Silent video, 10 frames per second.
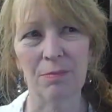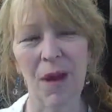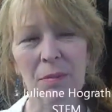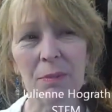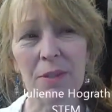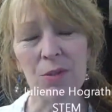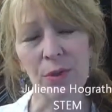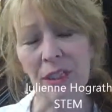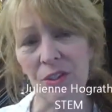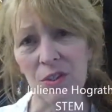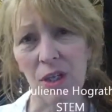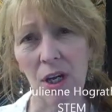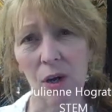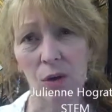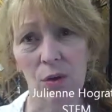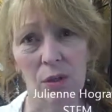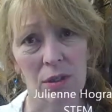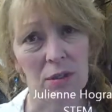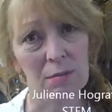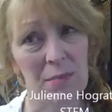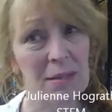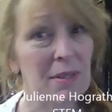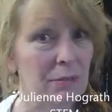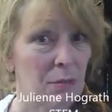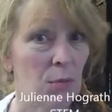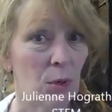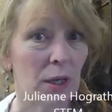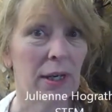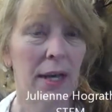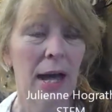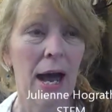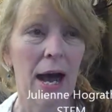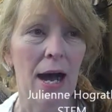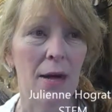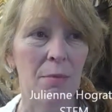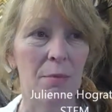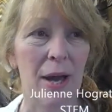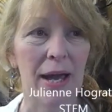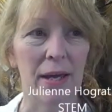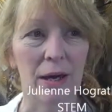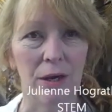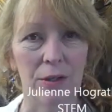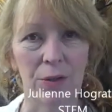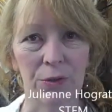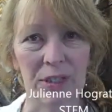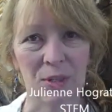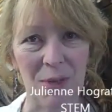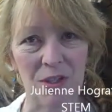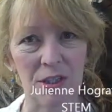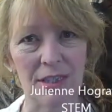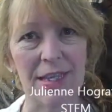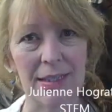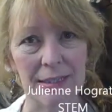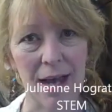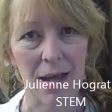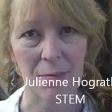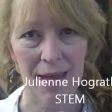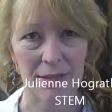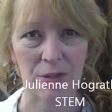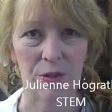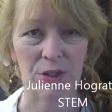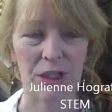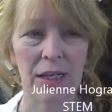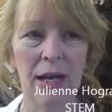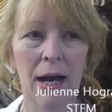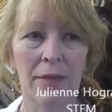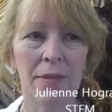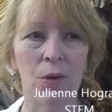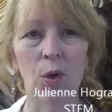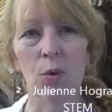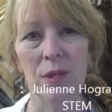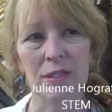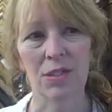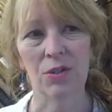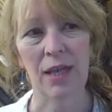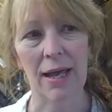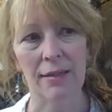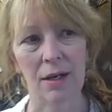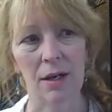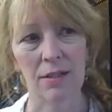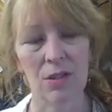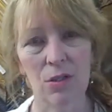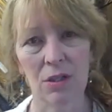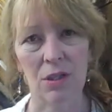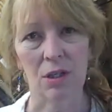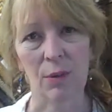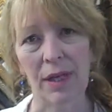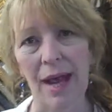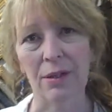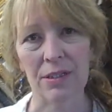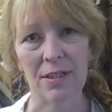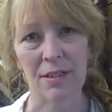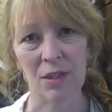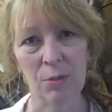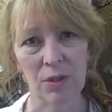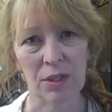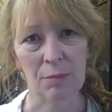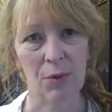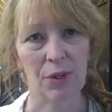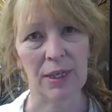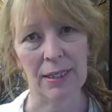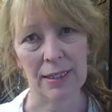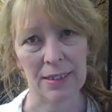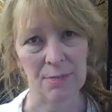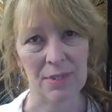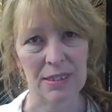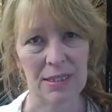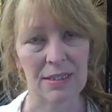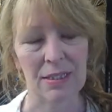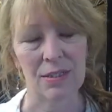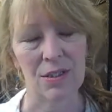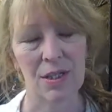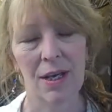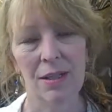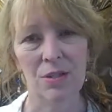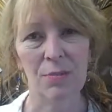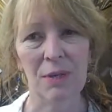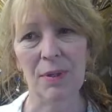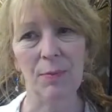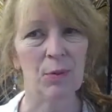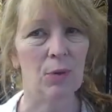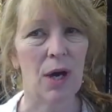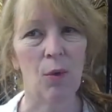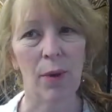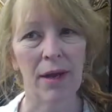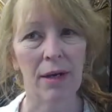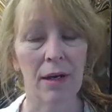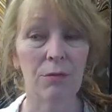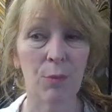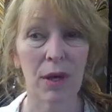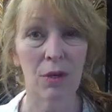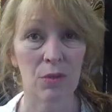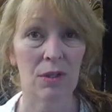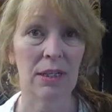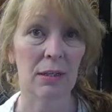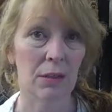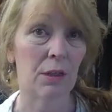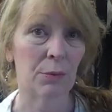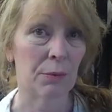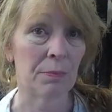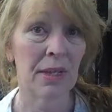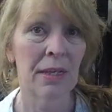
probably 20 years ago or maybe even more um, by our learning specialist at the time, Pat Sargent. The goal was to get the students' artwork out into the community more and into businesses to make people aware of what goes on in the art room.